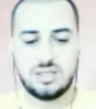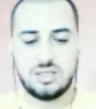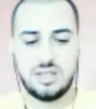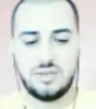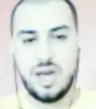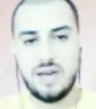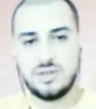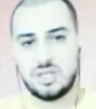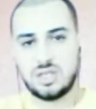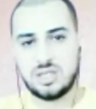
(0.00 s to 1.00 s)
if you have
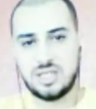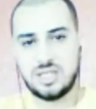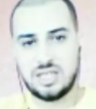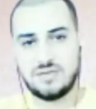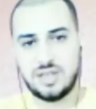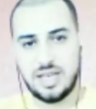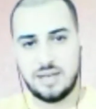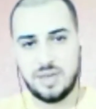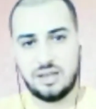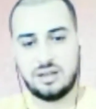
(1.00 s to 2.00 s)
a successful
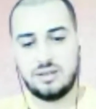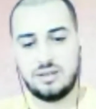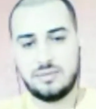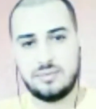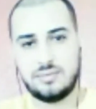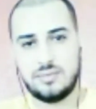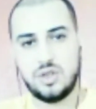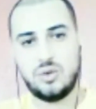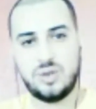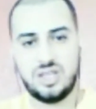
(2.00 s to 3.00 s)
campaign,
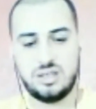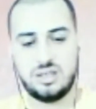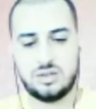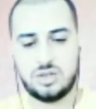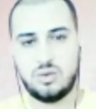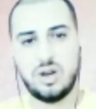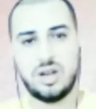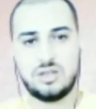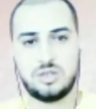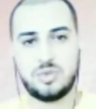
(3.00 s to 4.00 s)
you reach
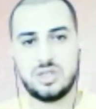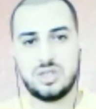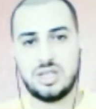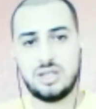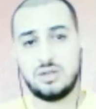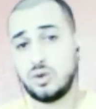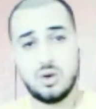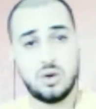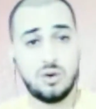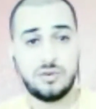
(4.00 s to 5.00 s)
100% or
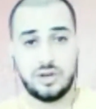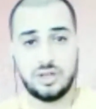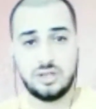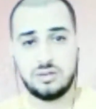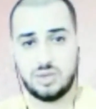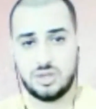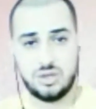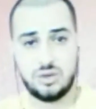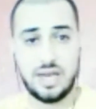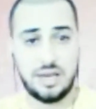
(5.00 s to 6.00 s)
go over it, which
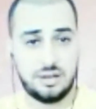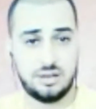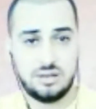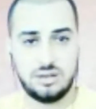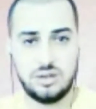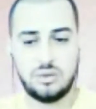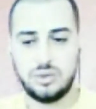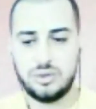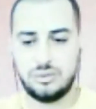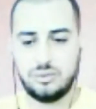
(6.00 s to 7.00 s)
you can.
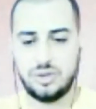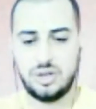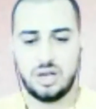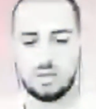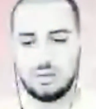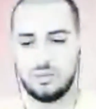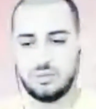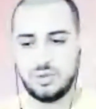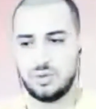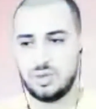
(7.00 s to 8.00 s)
We will not
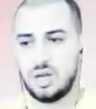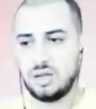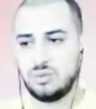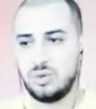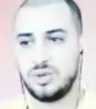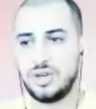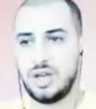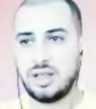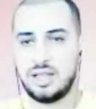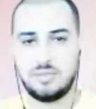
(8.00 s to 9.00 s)

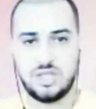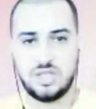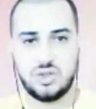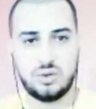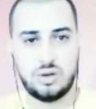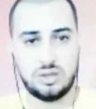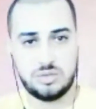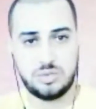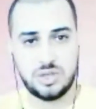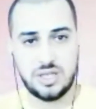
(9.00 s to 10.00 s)
limit you to
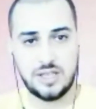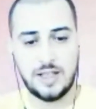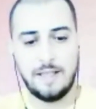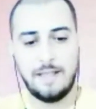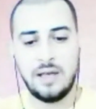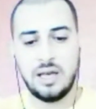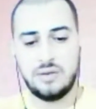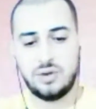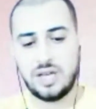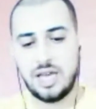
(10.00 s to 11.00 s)
100%.
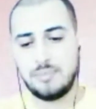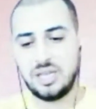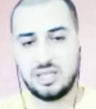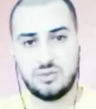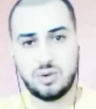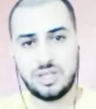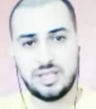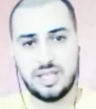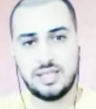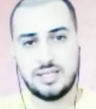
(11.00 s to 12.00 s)
If your campaign is 40
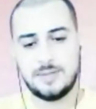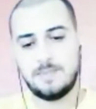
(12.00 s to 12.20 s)
days